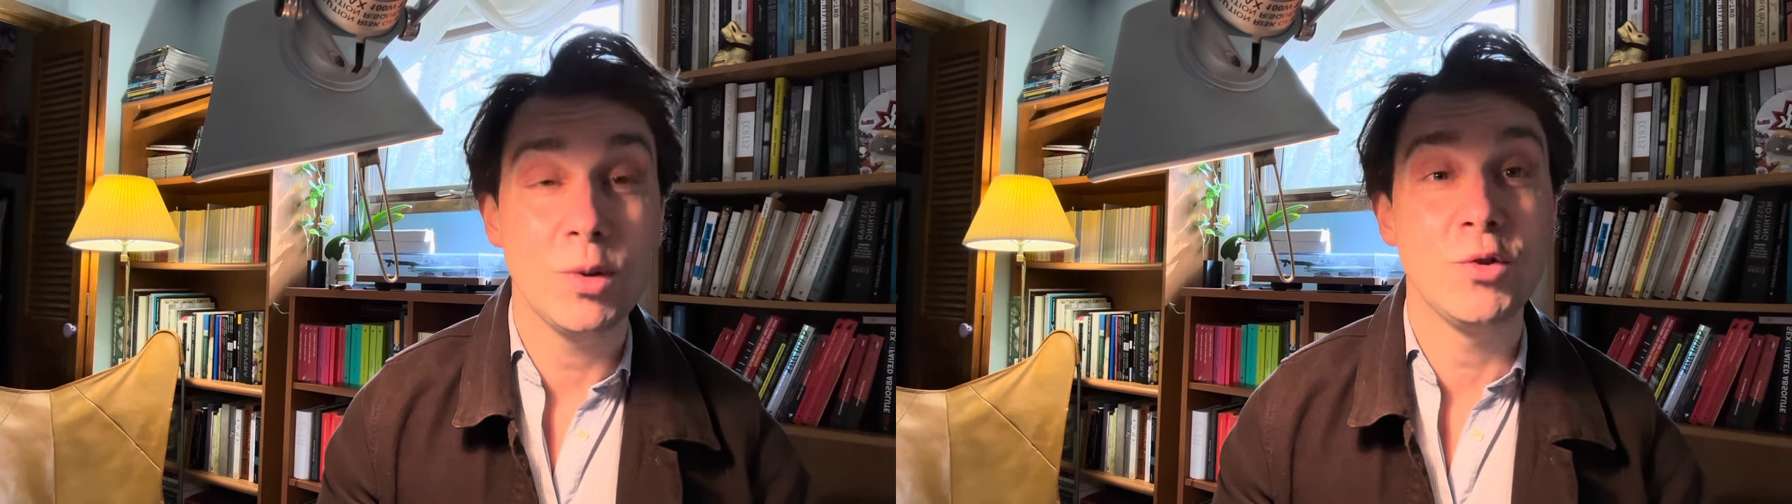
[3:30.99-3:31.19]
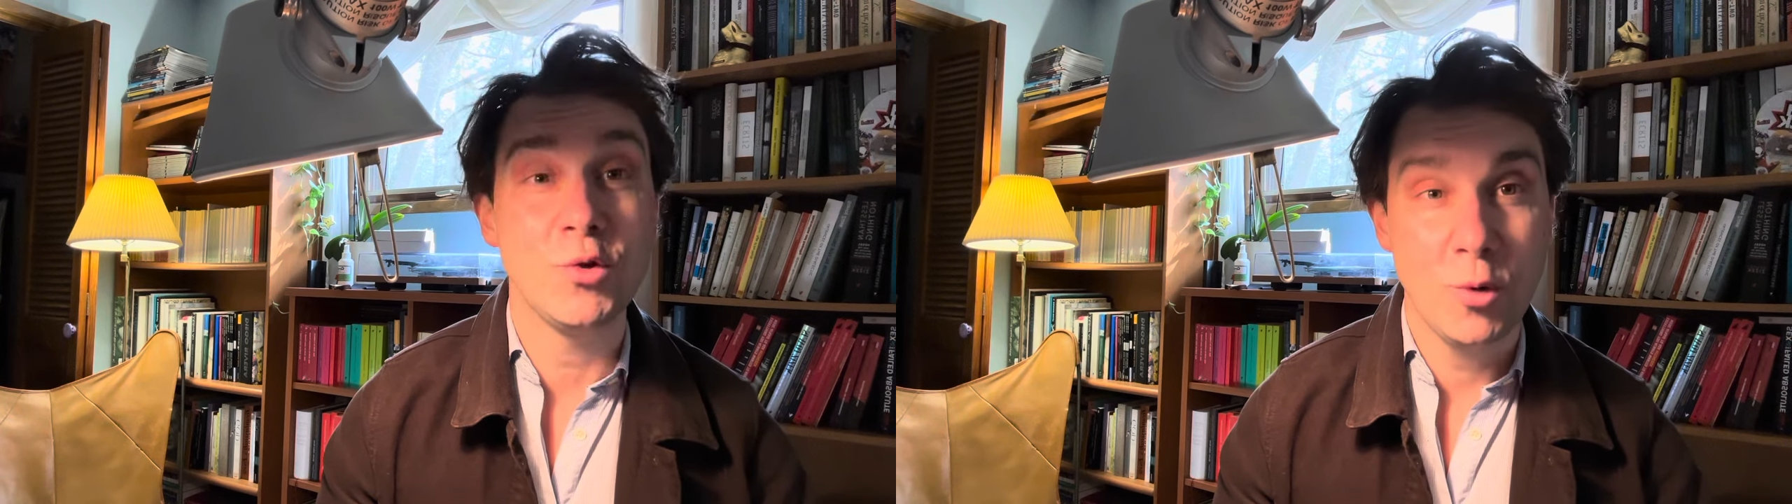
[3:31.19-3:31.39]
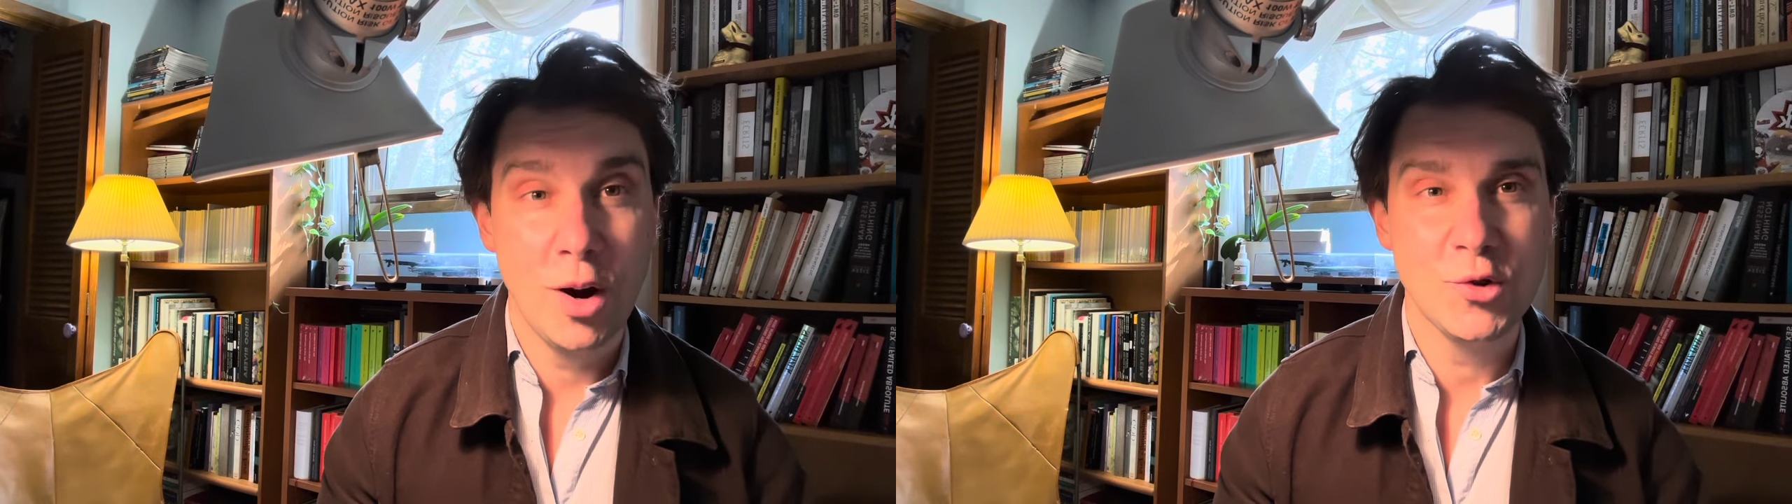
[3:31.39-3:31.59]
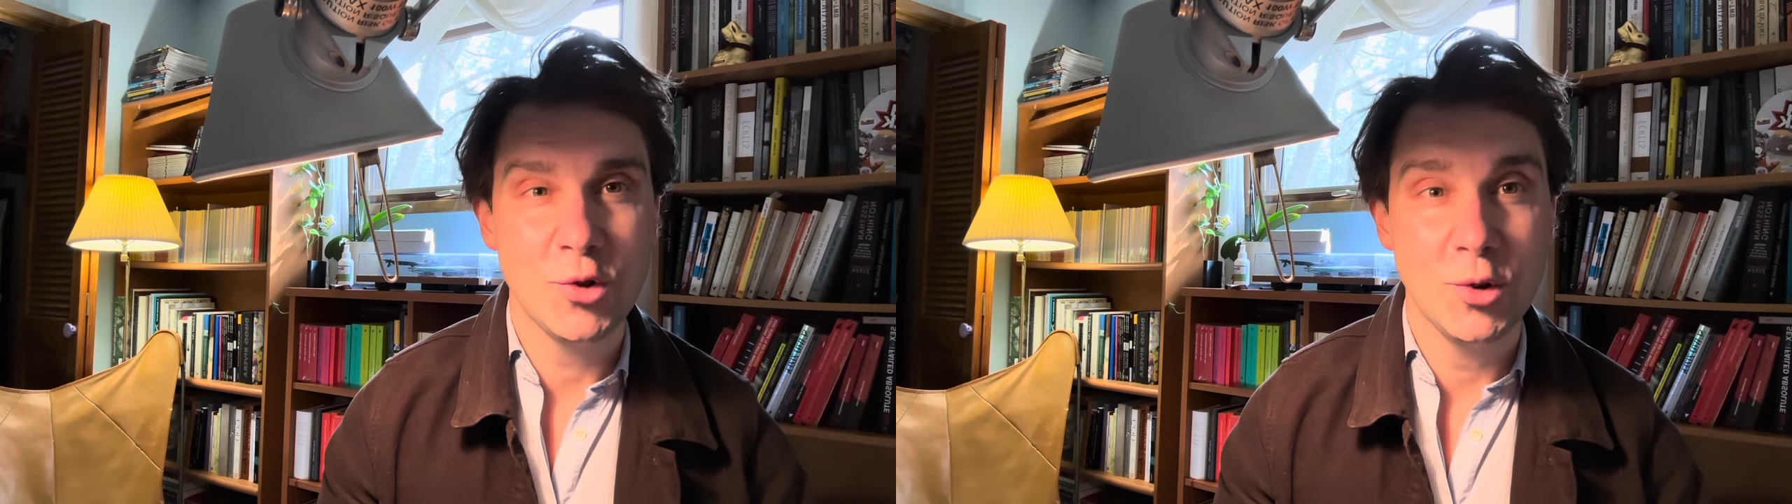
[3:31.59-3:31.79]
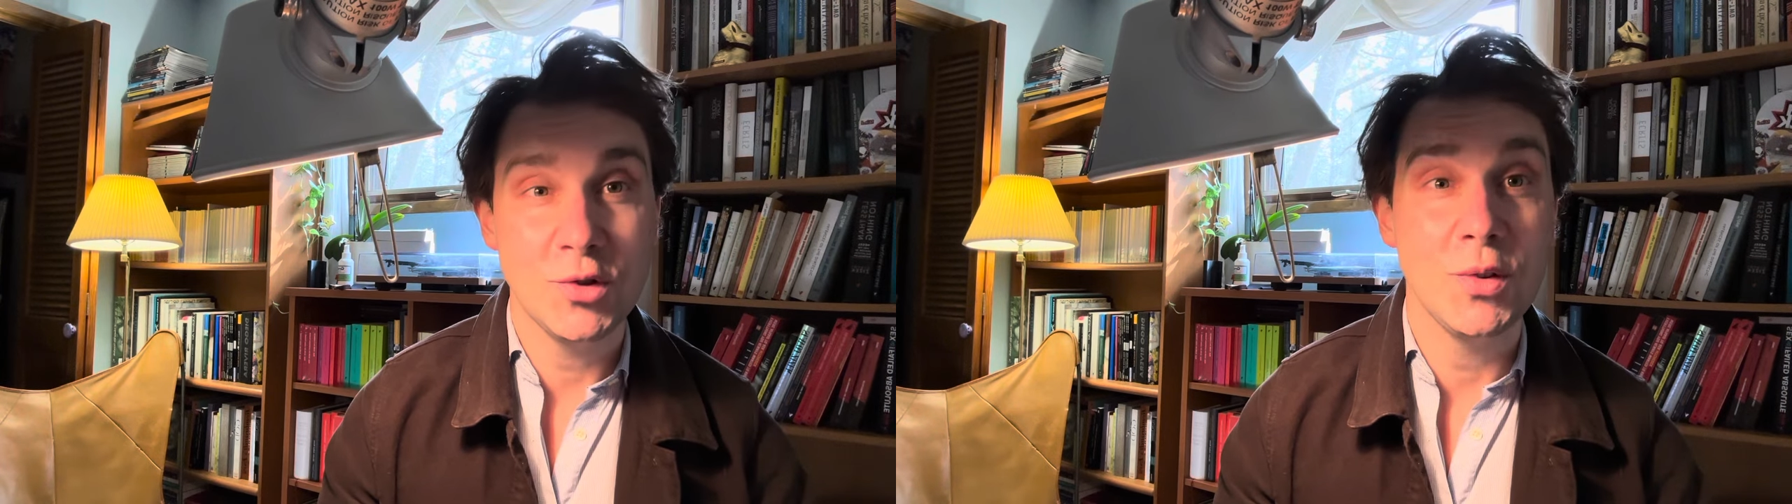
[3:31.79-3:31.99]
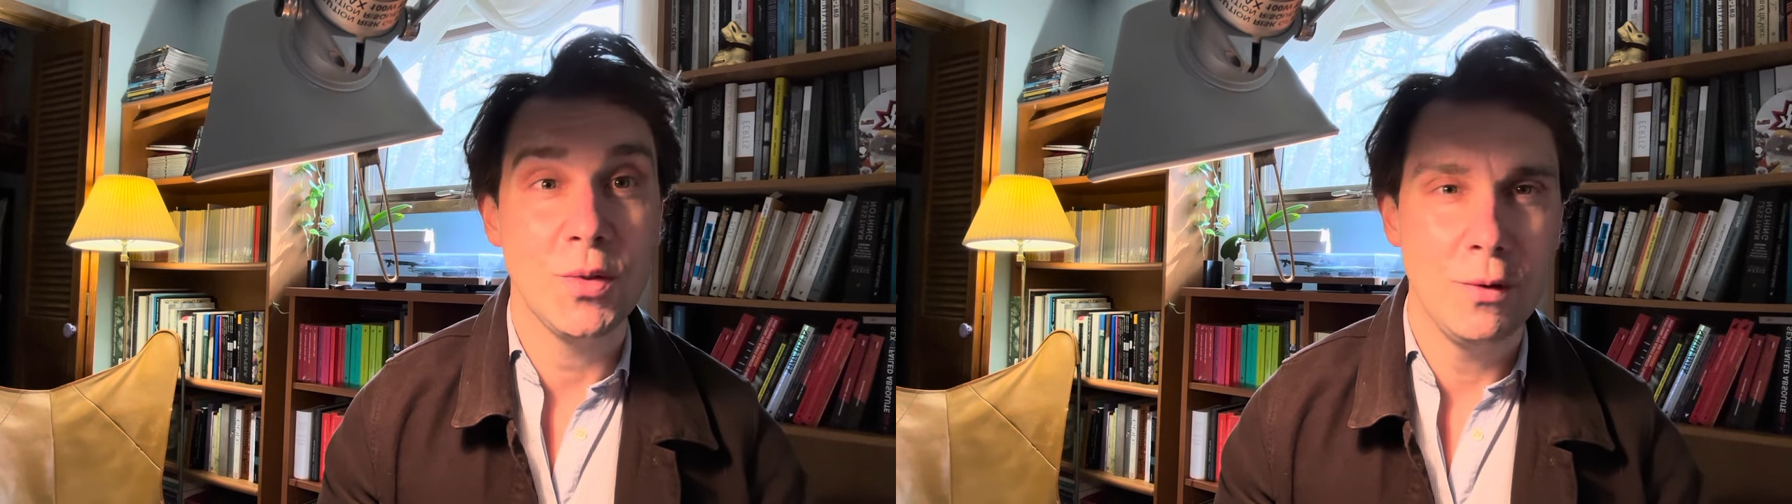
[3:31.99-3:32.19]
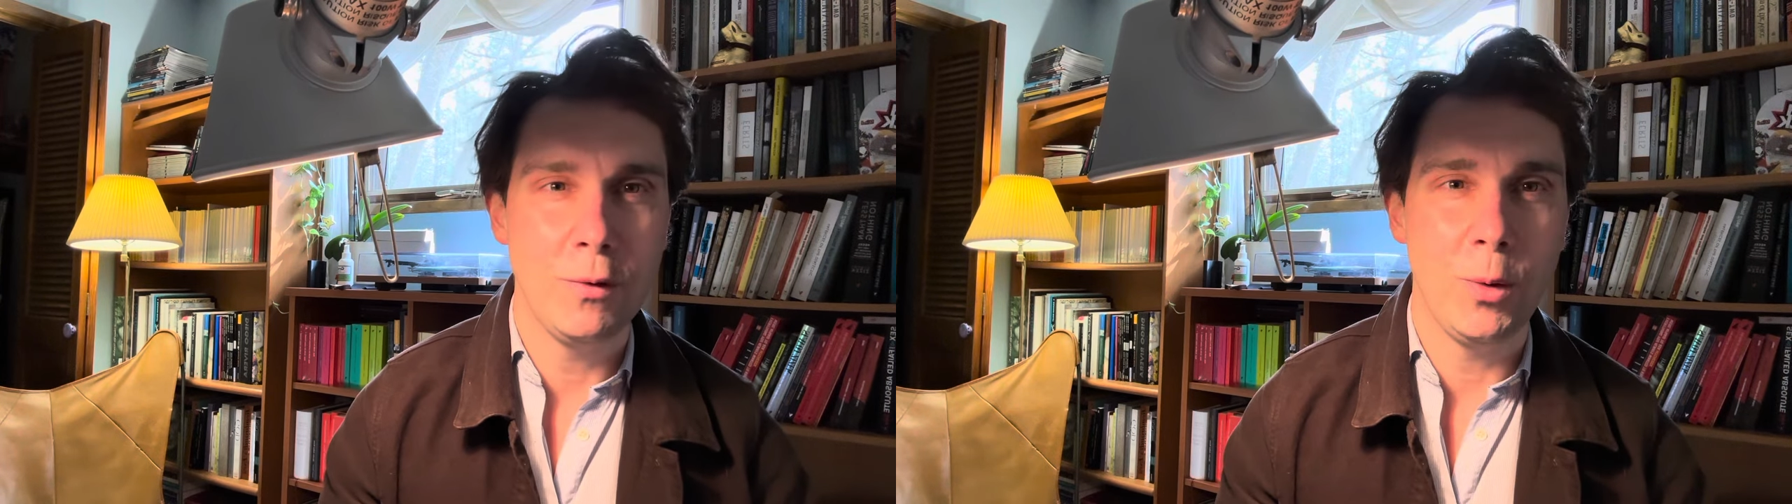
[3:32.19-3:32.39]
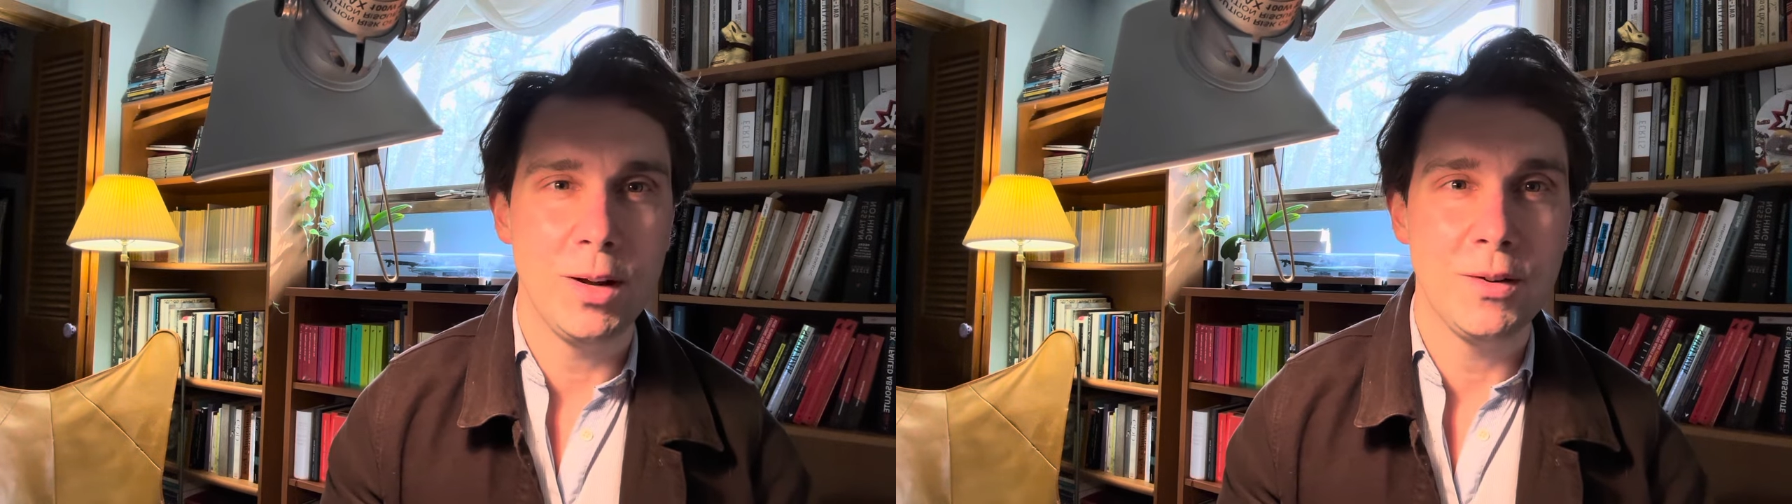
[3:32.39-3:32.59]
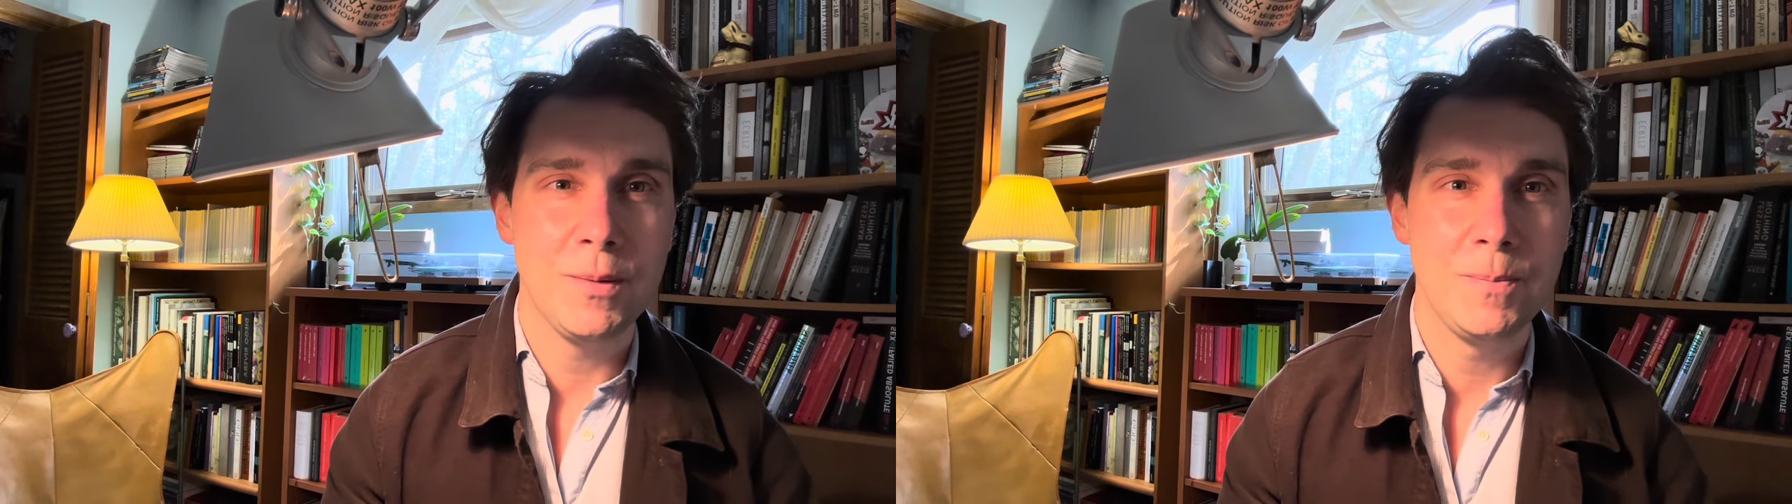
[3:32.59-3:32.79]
structures the void,